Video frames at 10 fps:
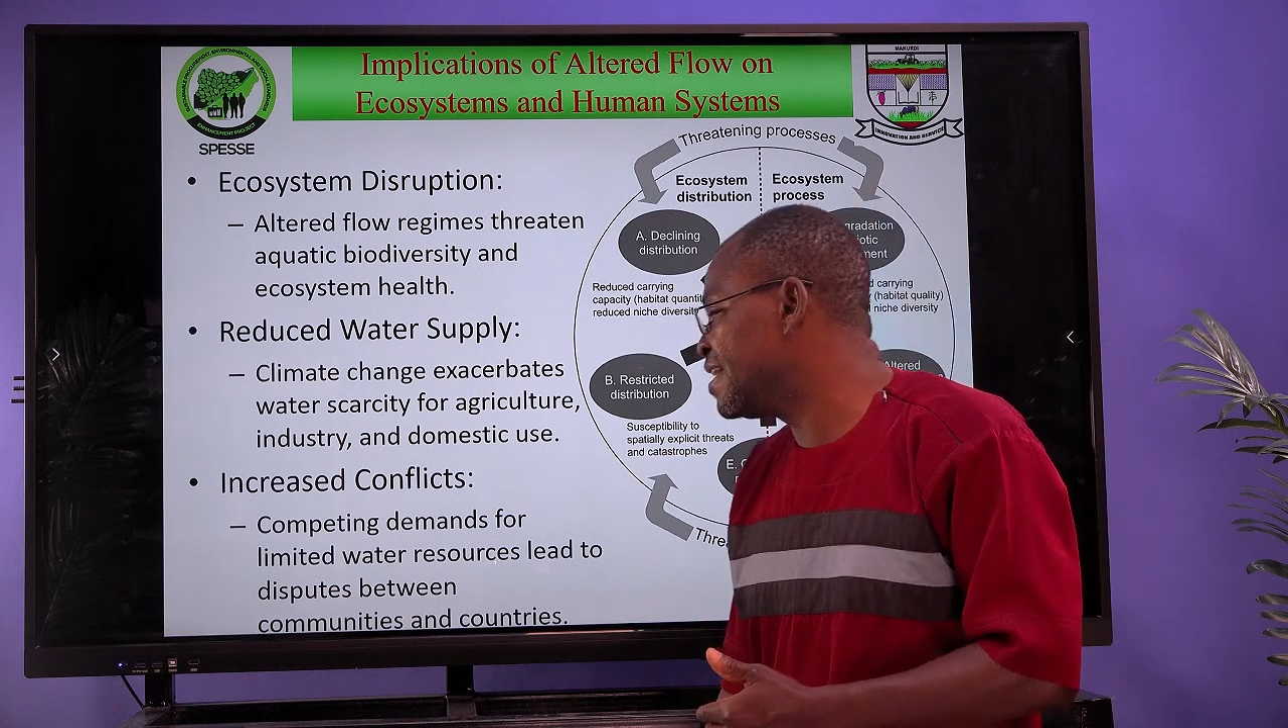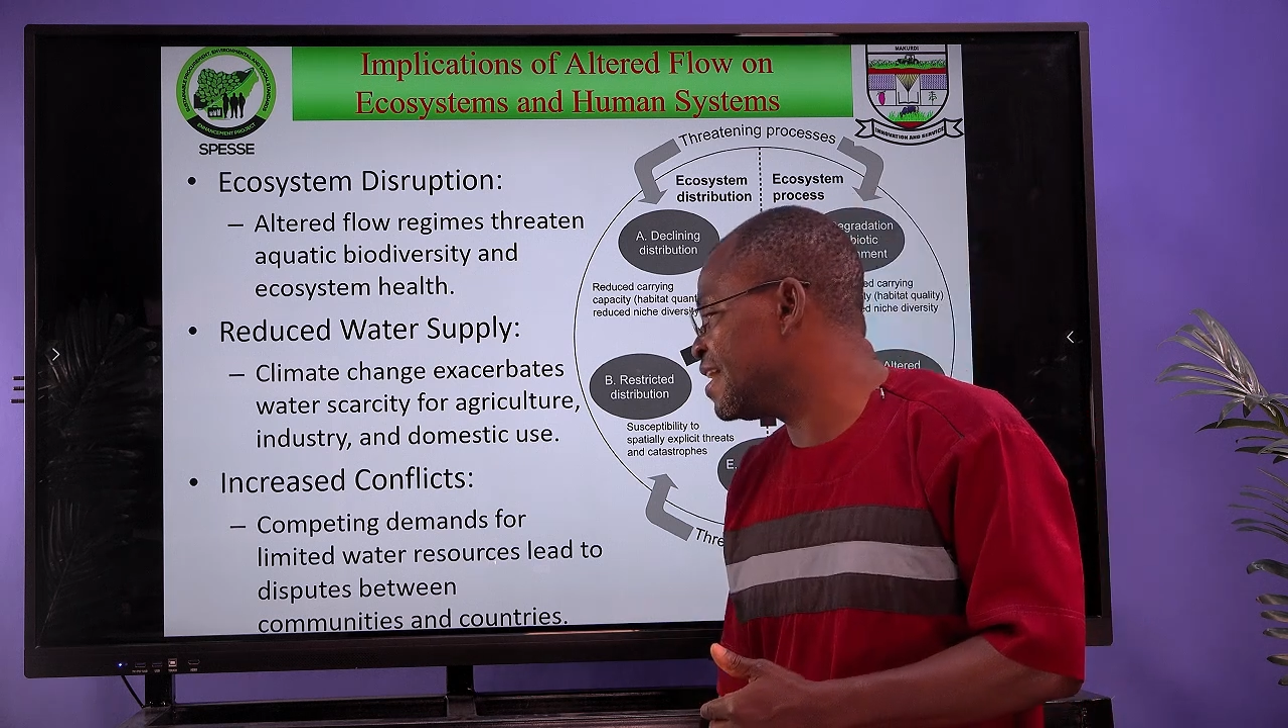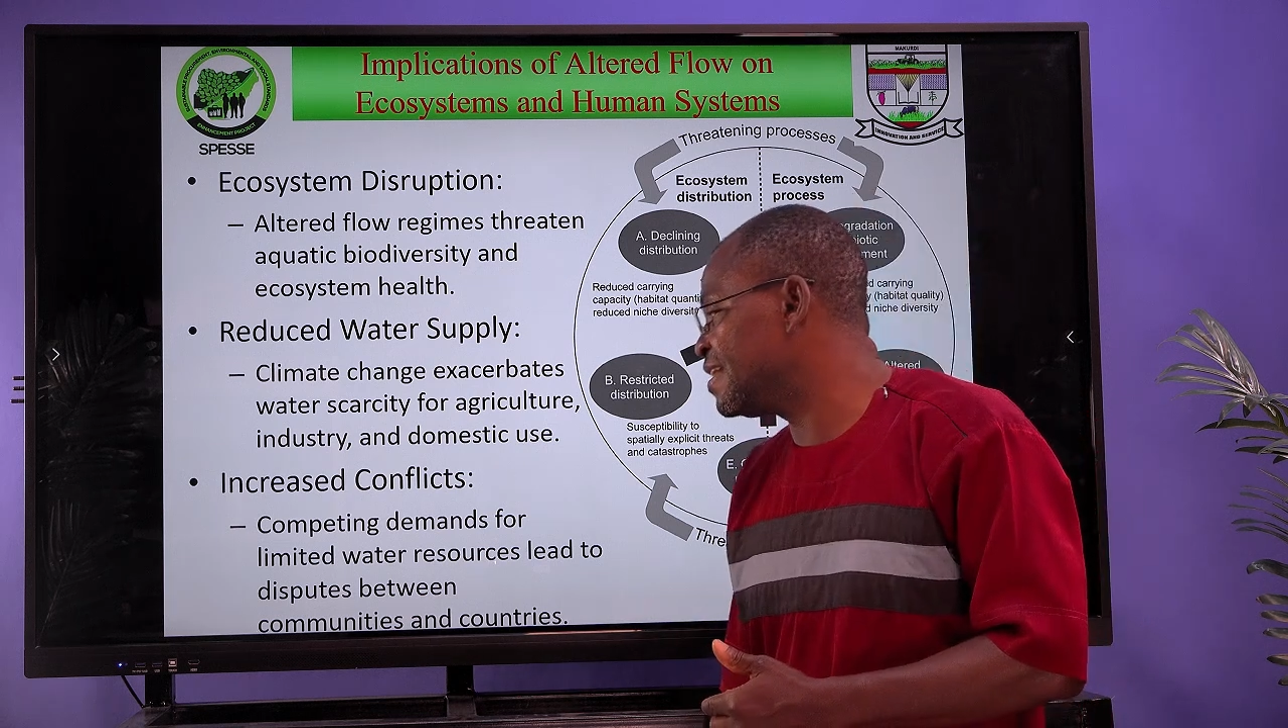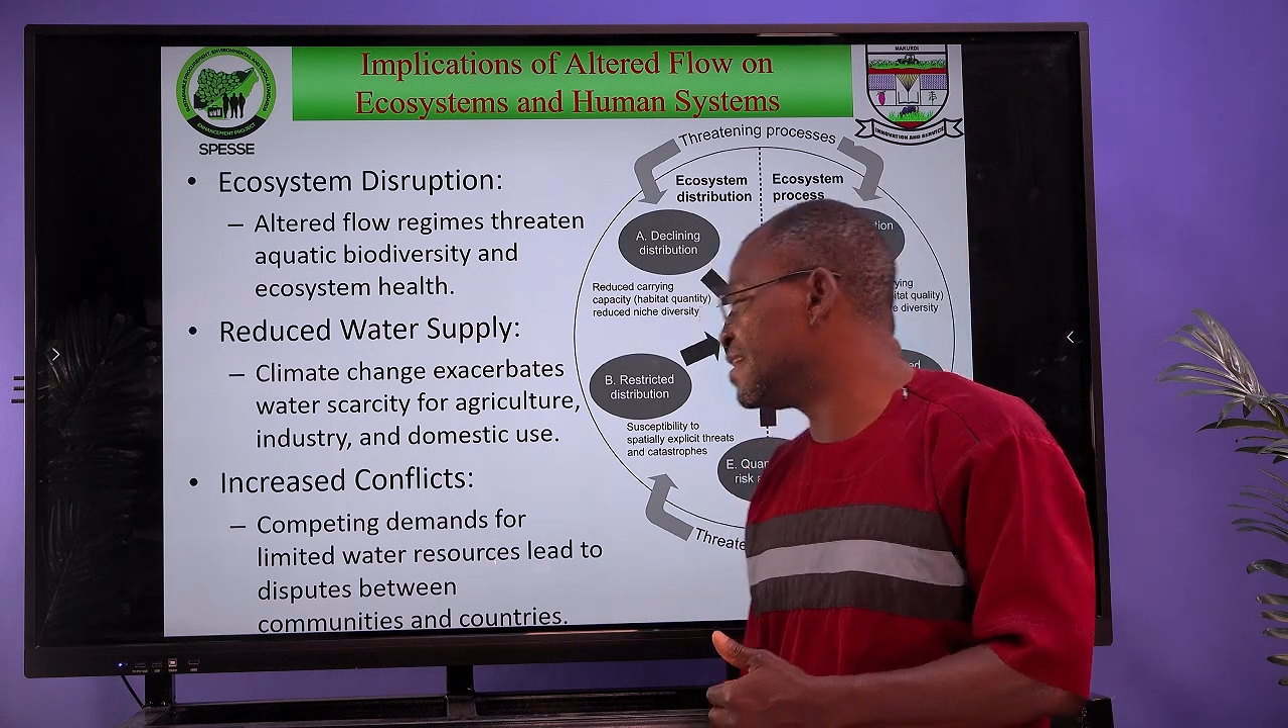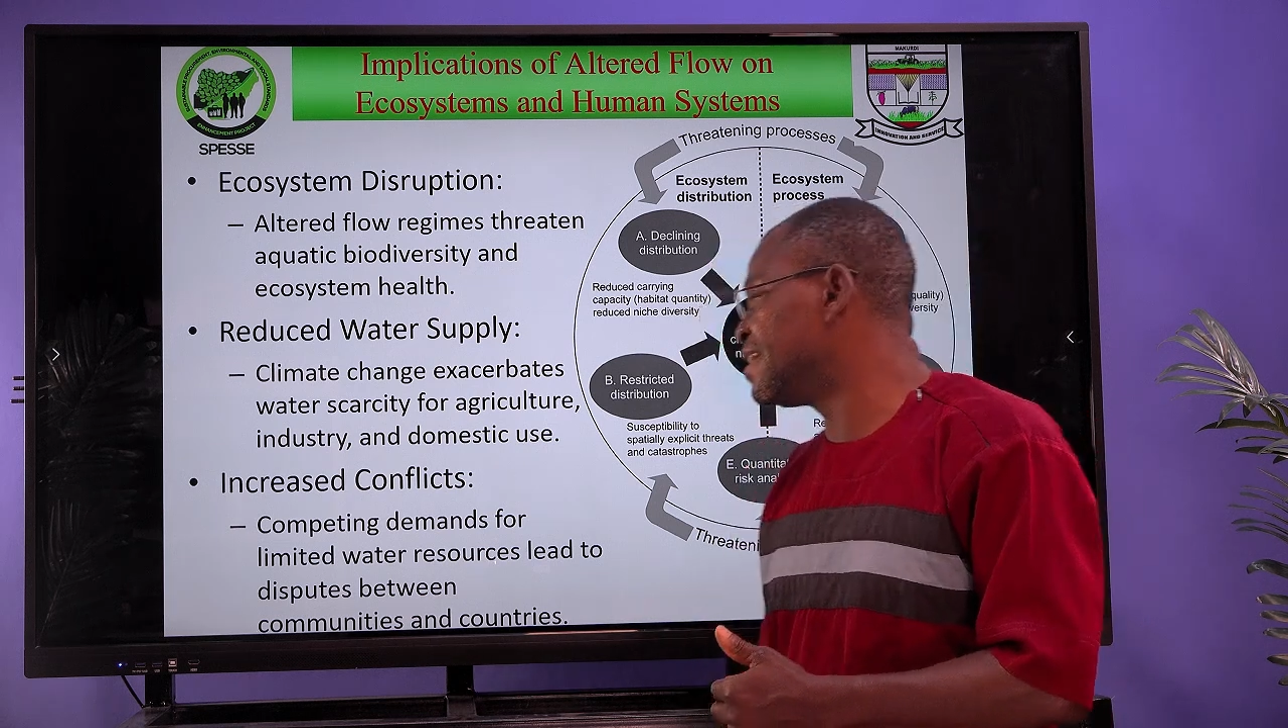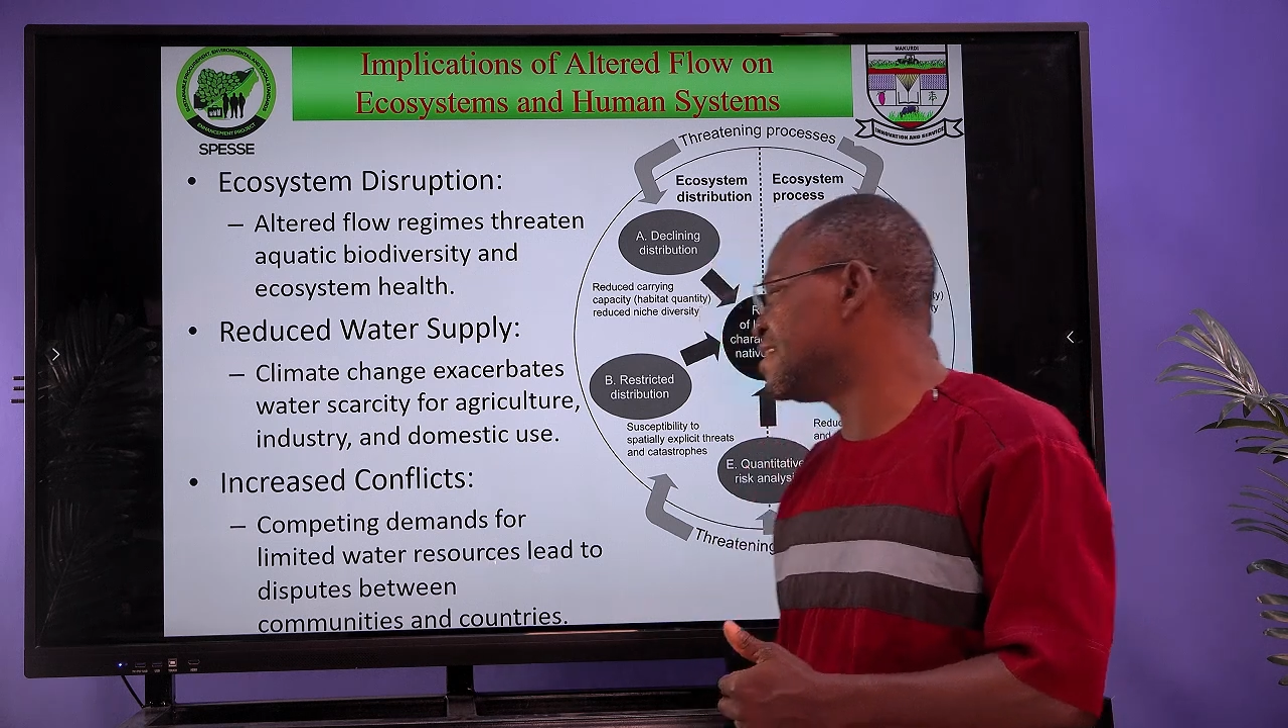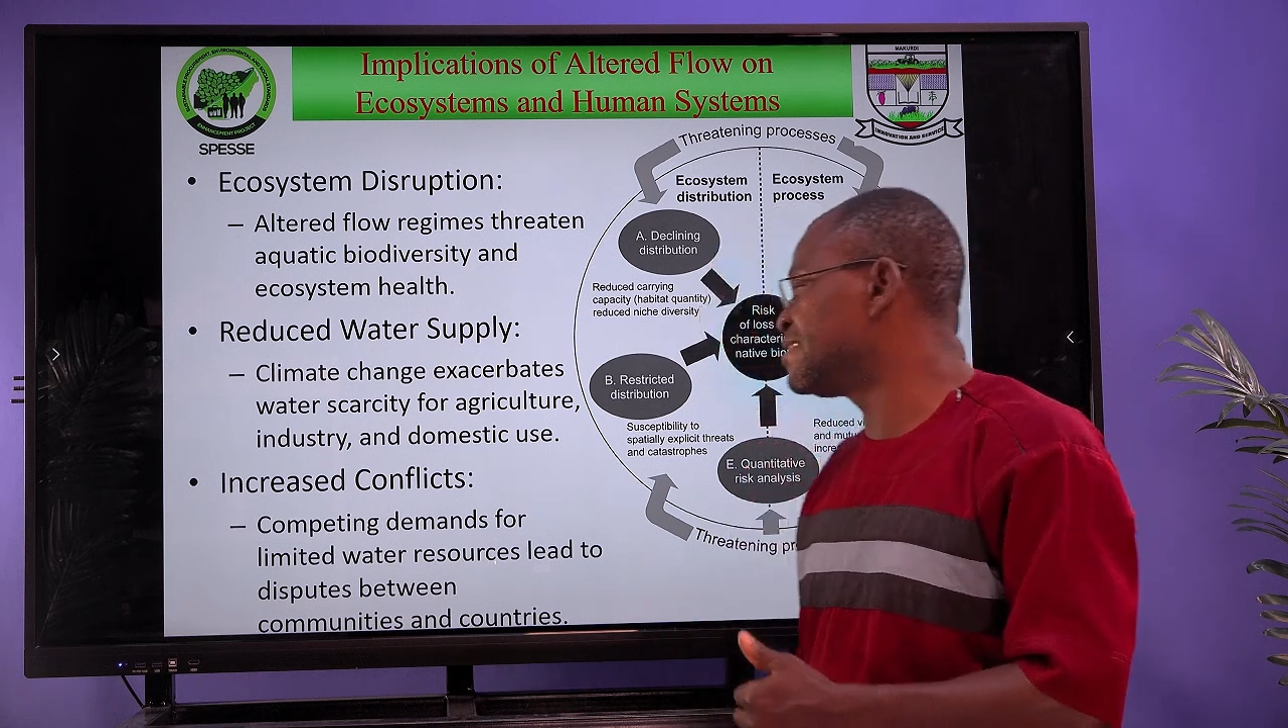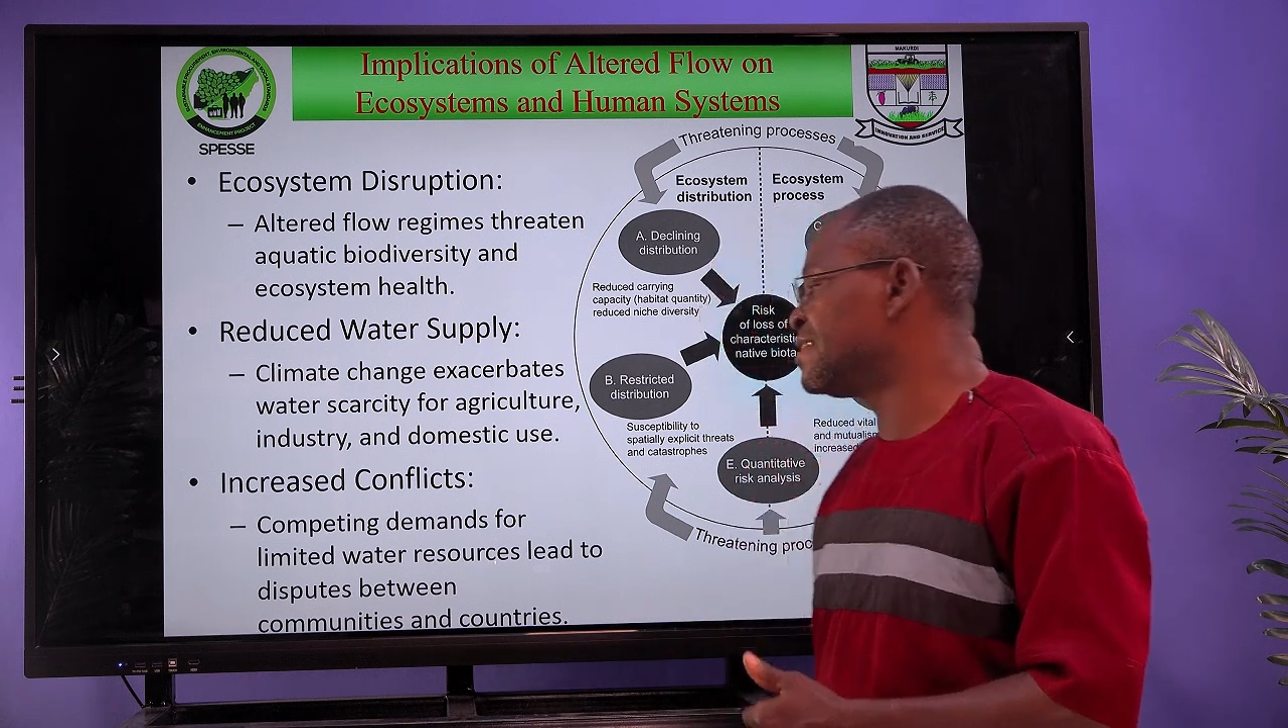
and then there is